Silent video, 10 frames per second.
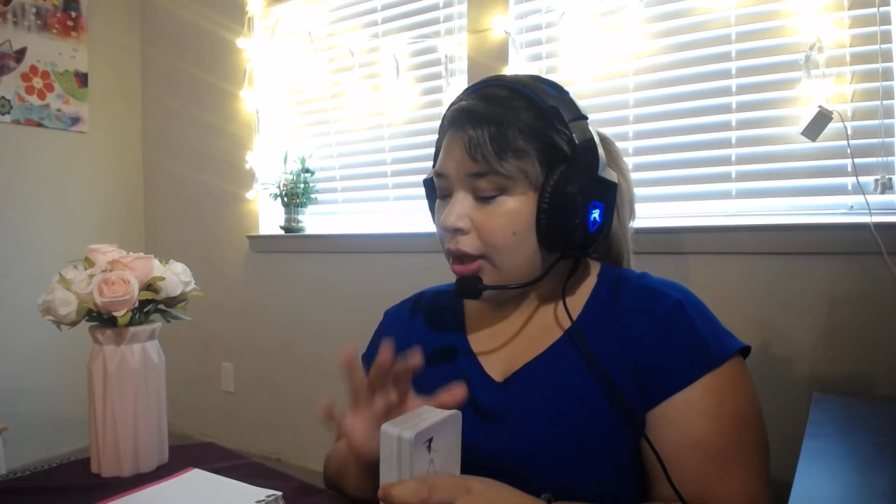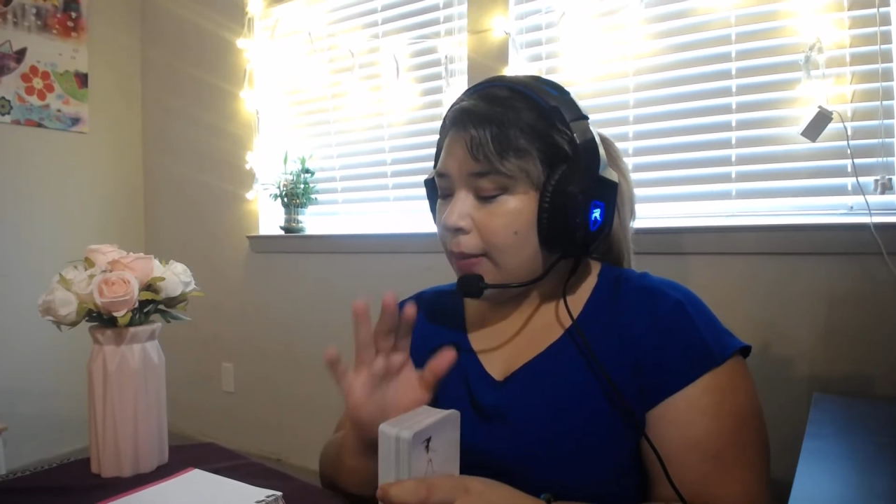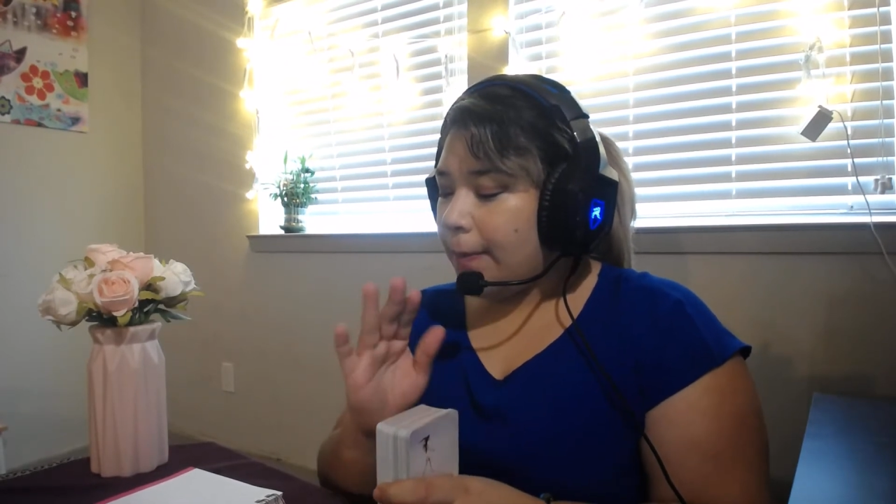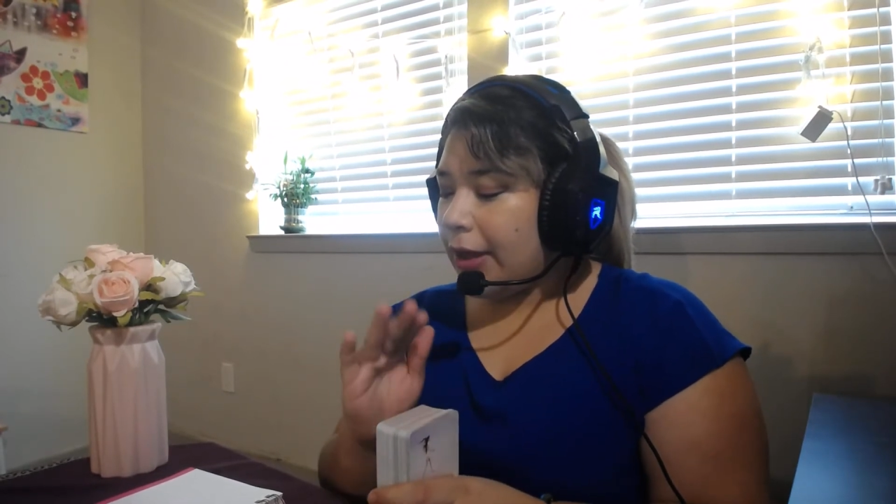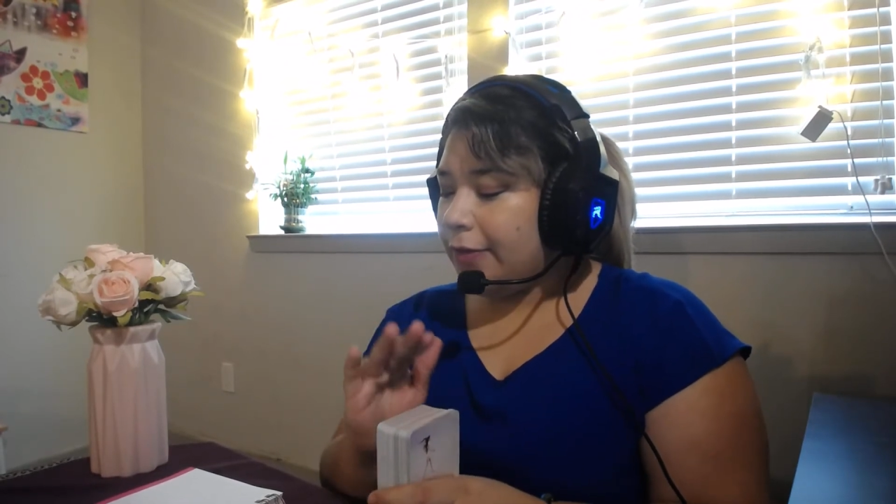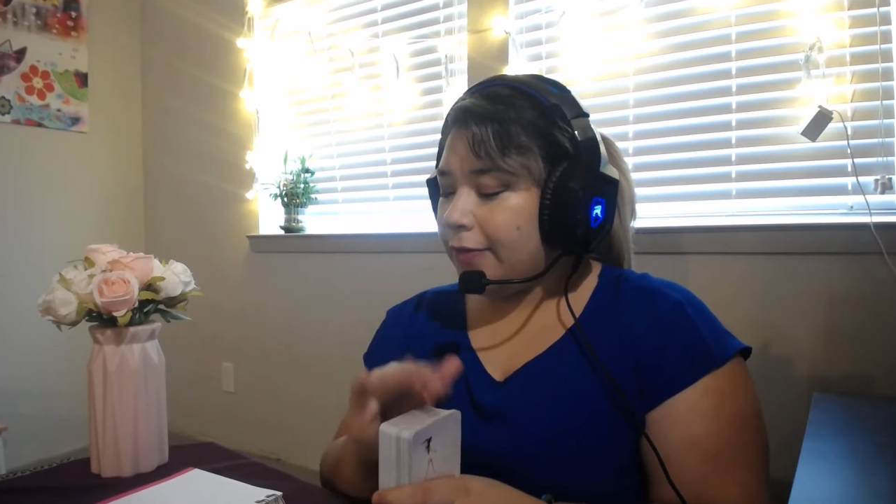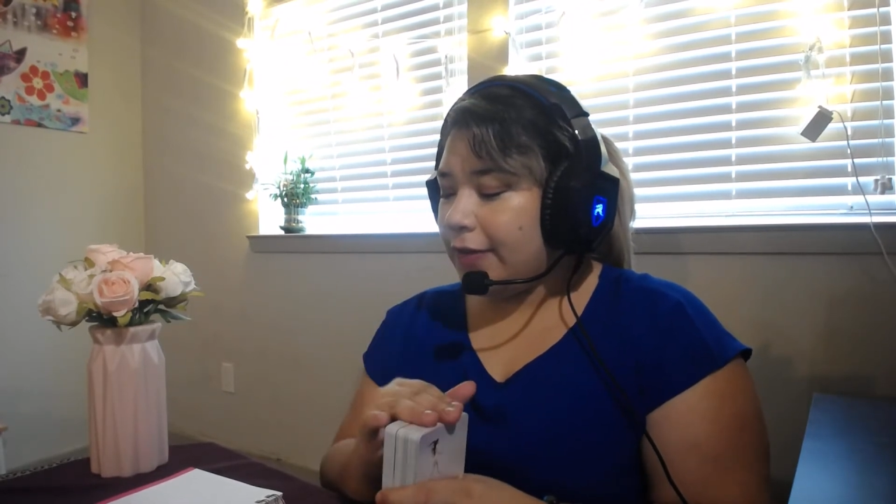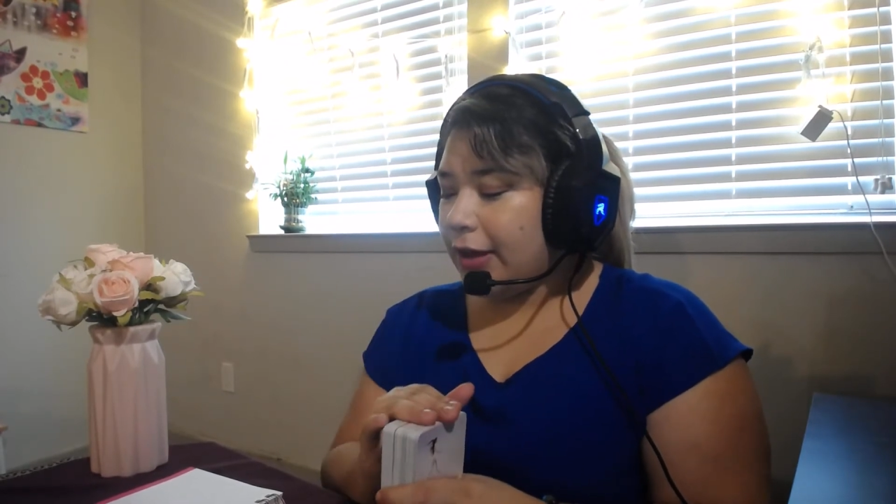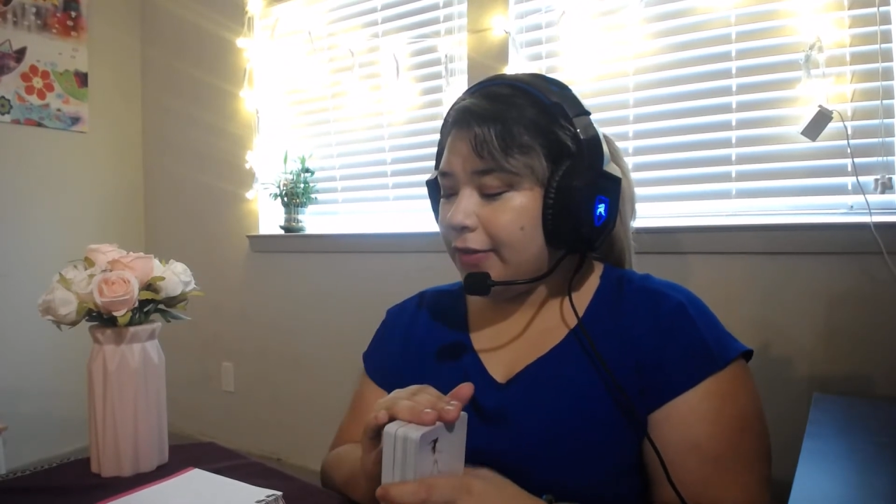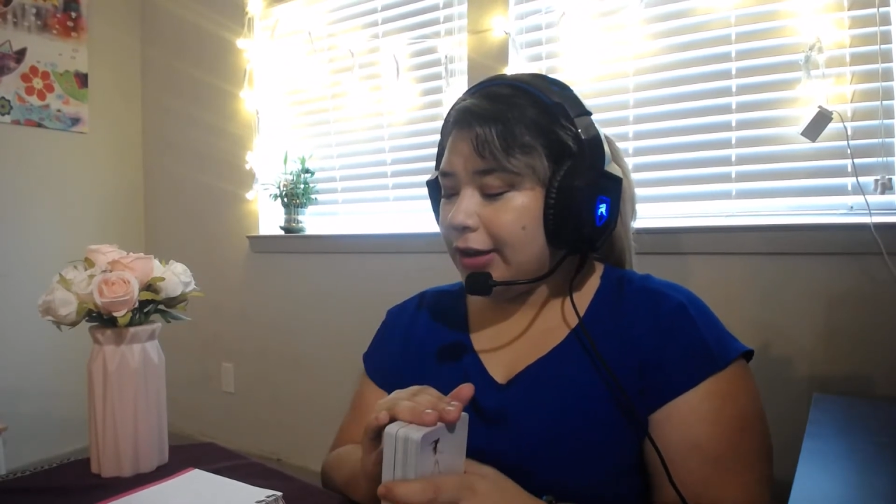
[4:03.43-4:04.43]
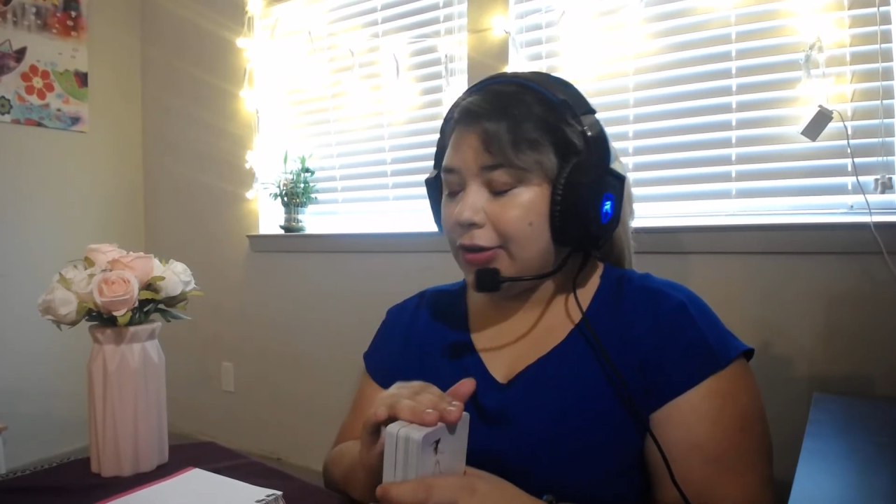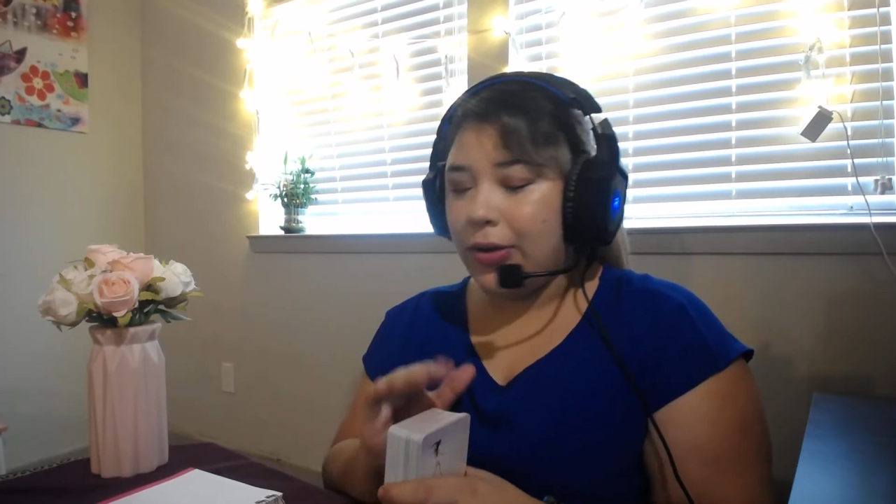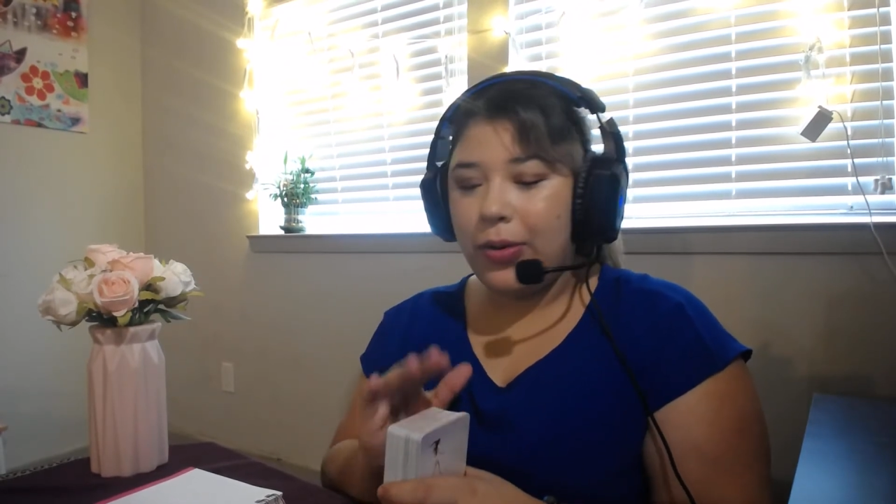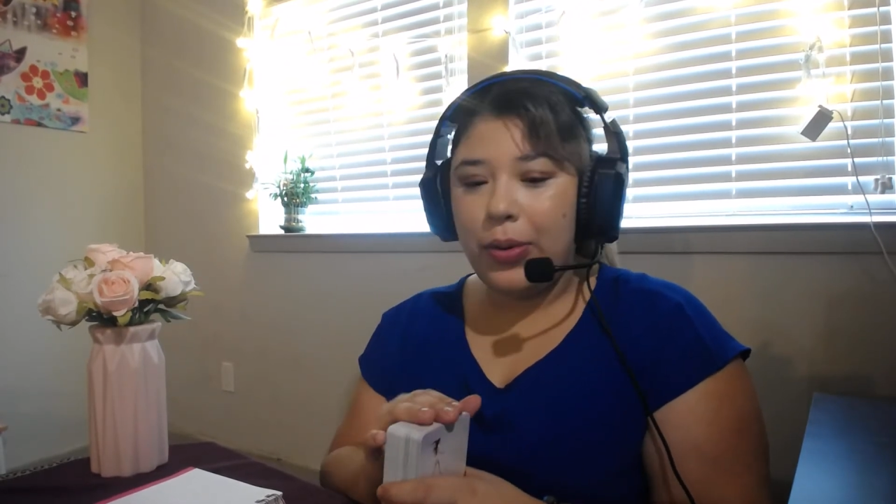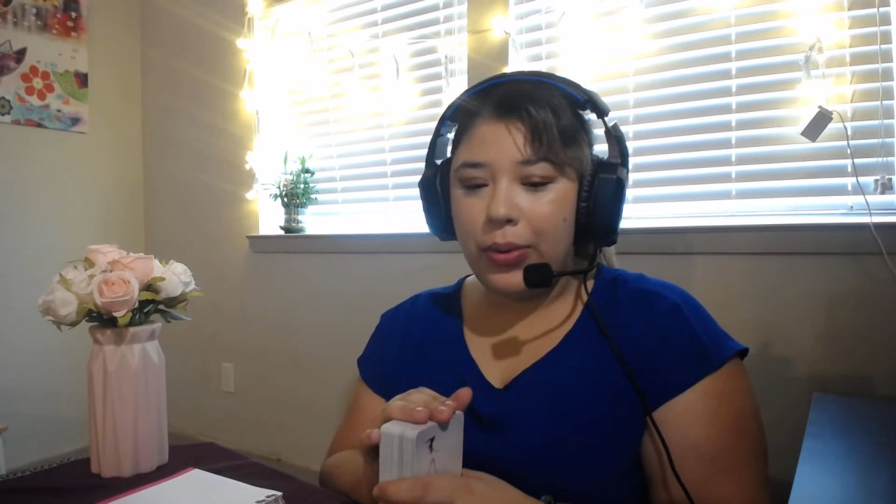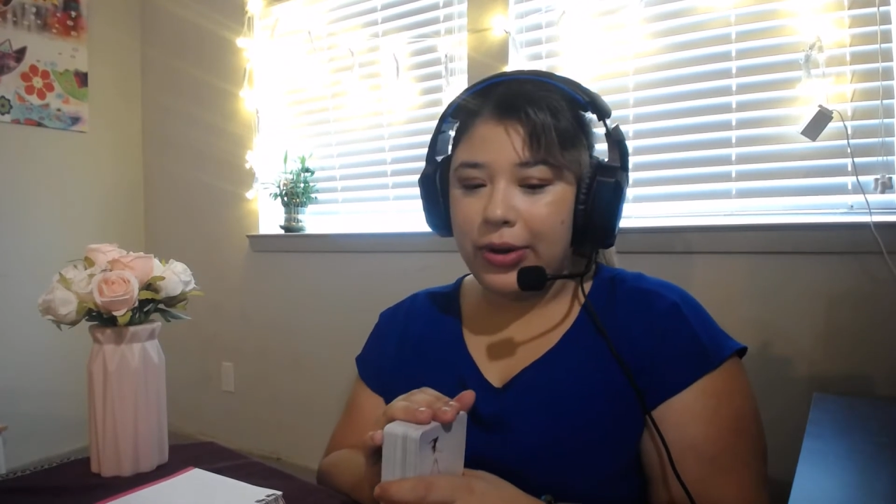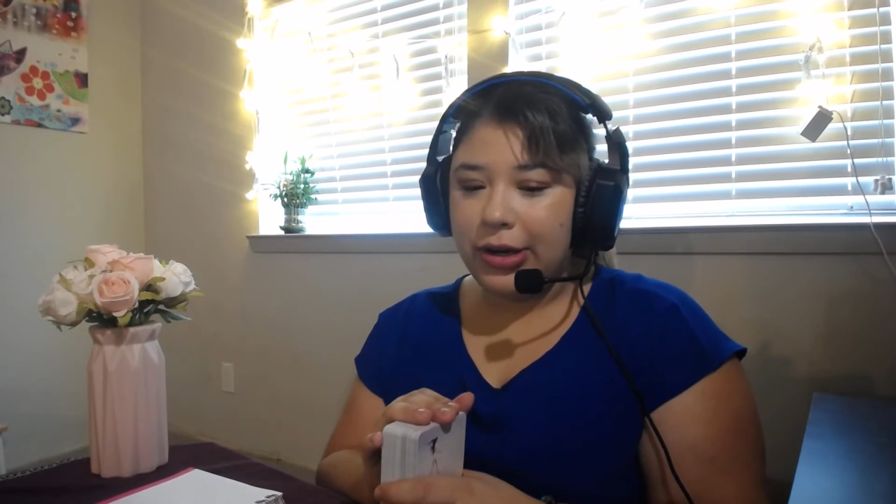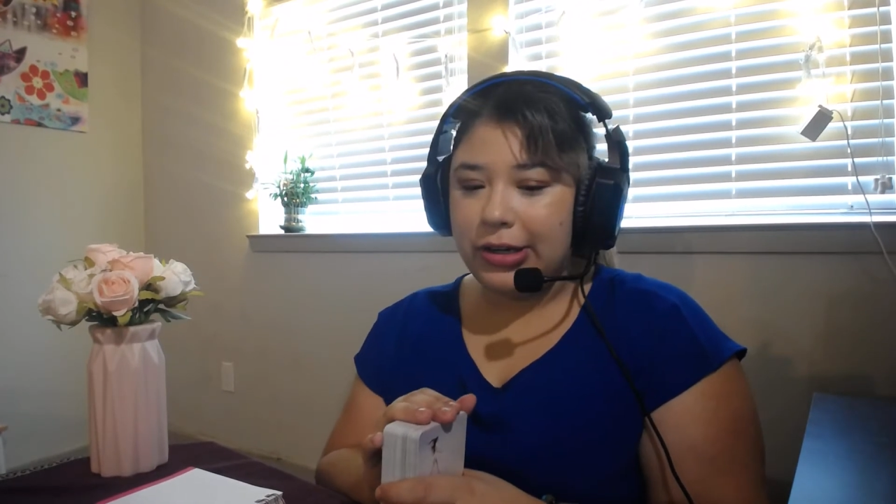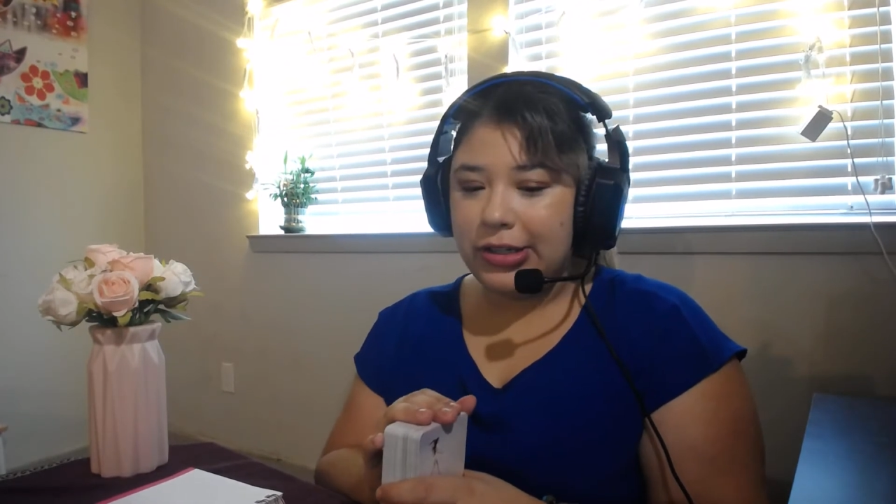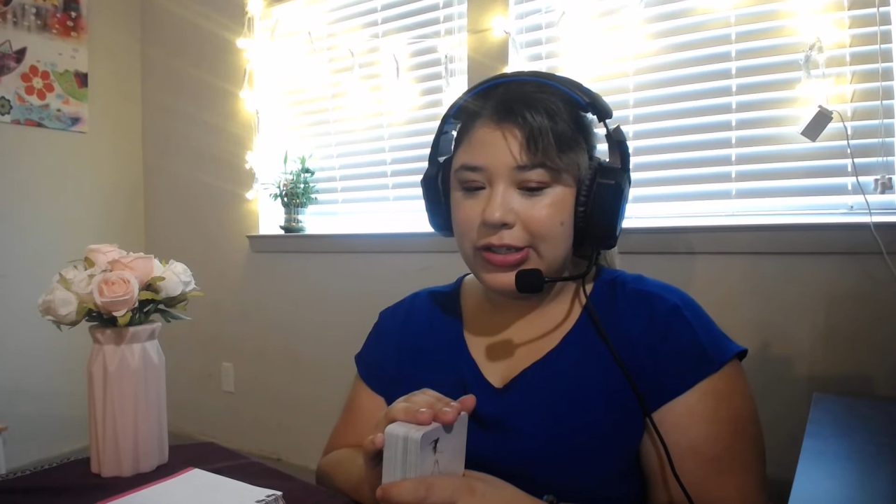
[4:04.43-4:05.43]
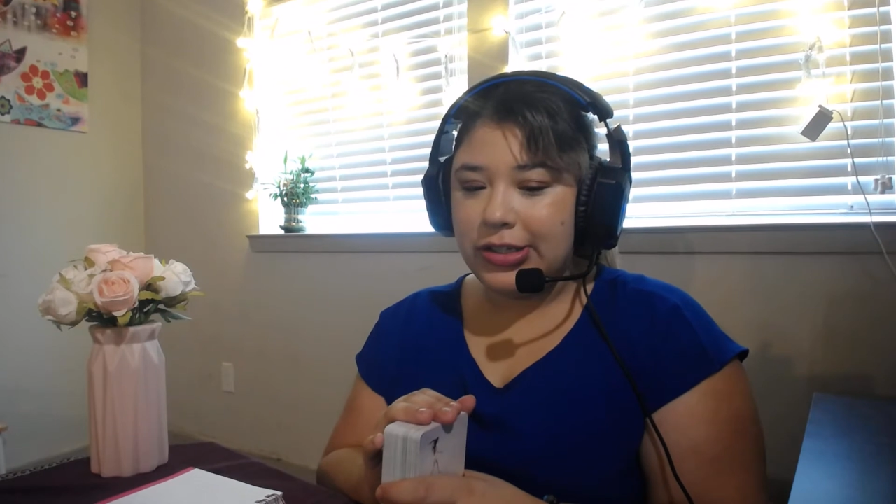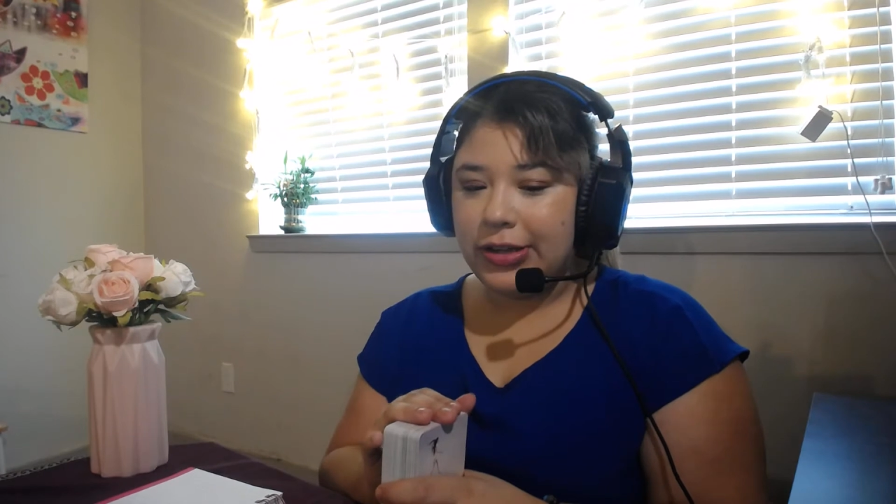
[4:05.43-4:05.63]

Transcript: My favorite cards